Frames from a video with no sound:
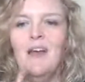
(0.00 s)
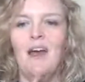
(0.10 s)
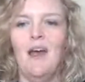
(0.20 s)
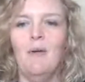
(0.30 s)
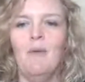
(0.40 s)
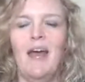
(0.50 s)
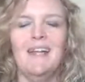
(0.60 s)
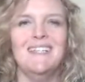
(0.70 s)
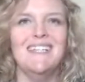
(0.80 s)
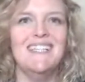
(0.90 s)

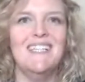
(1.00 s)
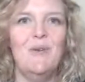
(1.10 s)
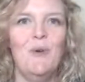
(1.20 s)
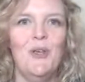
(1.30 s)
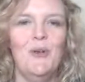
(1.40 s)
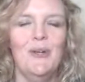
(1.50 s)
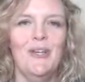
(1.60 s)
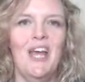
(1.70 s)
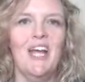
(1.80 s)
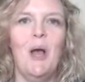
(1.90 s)
and see what you can
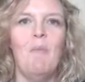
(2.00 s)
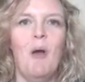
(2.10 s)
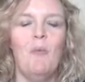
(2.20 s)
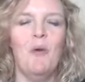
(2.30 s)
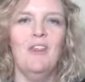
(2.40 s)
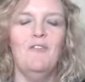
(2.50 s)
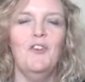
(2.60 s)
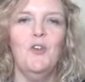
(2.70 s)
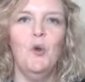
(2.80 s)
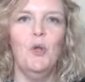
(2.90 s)
come up with for
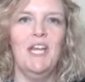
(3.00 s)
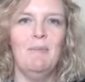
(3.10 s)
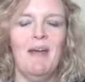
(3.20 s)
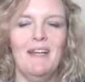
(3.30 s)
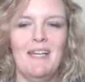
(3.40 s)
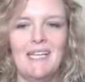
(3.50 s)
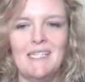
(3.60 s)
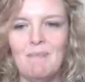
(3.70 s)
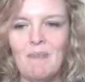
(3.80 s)
your lead magnet.